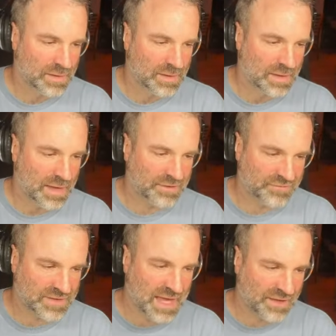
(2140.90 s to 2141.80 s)

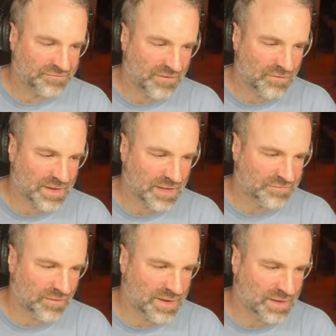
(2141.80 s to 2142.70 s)
It's
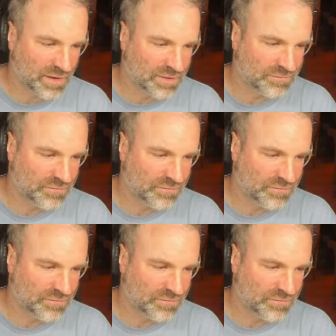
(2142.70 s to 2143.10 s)
very kind of